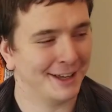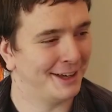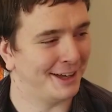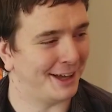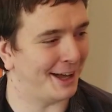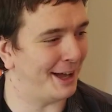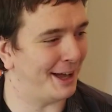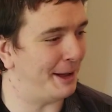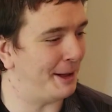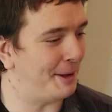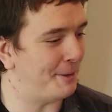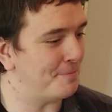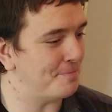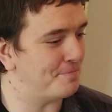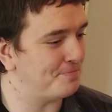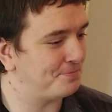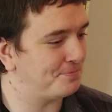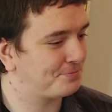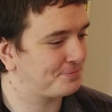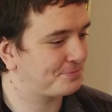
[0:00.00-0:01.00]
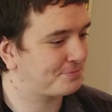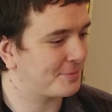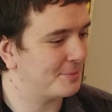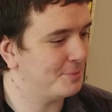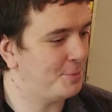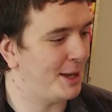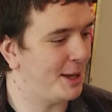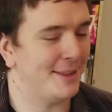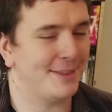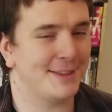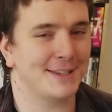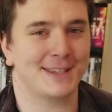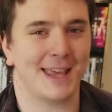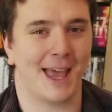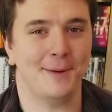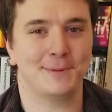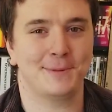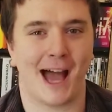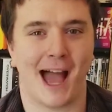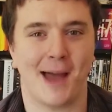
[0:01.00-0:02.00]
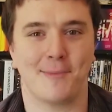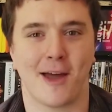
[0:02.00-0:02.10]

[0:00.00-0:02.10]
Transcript: But at the same time,